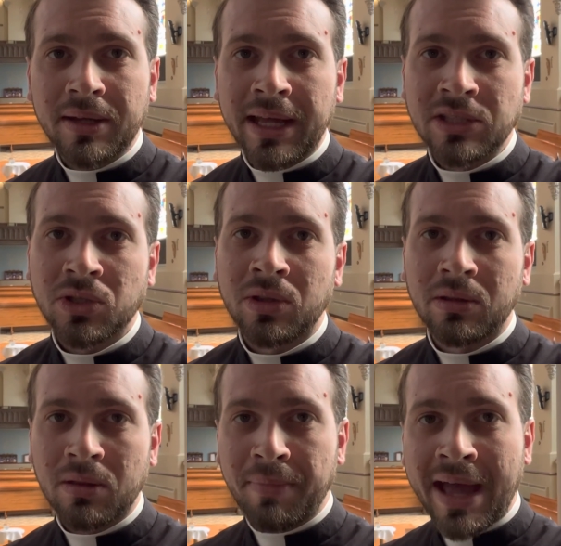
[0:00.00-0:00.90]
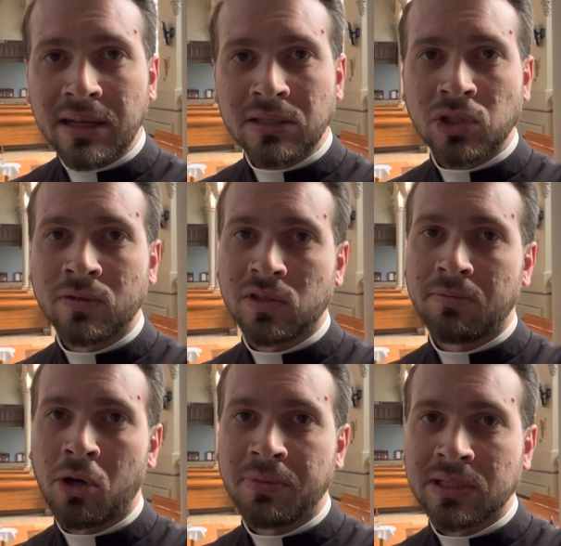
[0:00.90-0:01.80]
And so the paten serves the
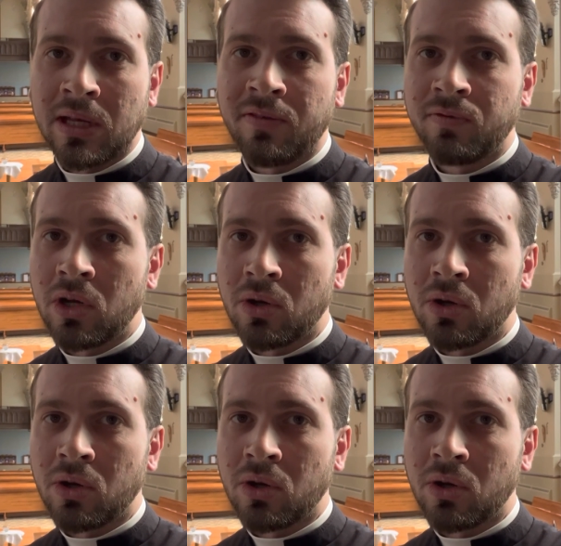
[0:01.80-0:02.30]
purpose of,